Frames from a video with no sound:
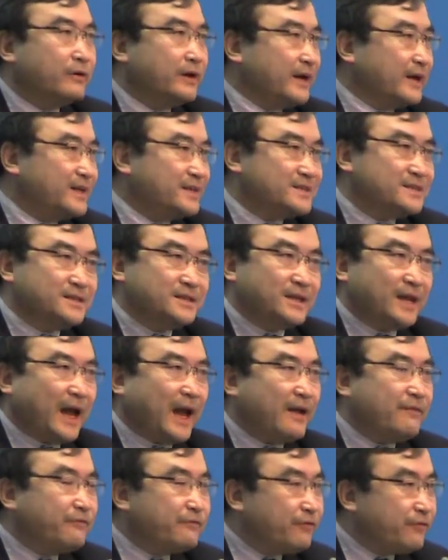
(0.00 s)
it's
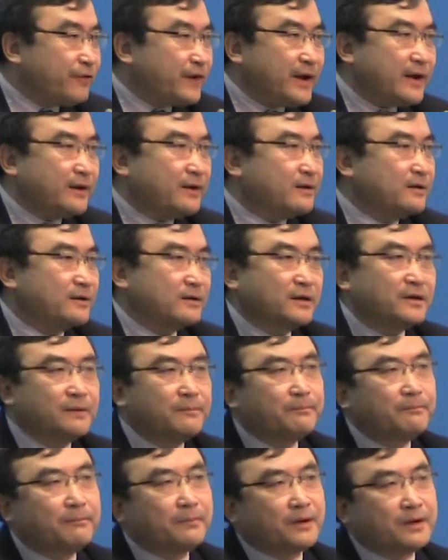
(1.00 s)
unfair
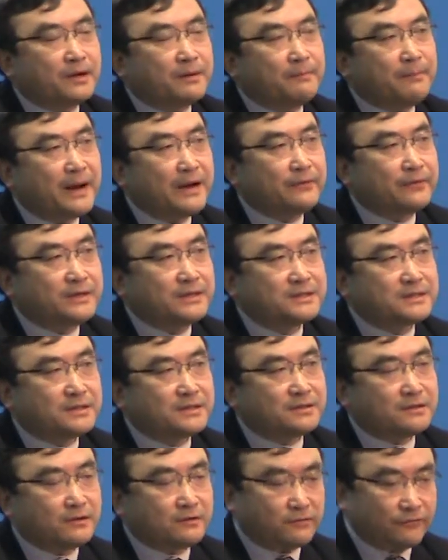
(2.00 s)

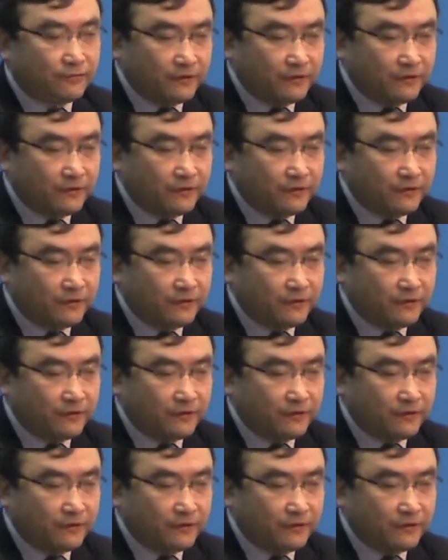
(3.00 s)
comparison.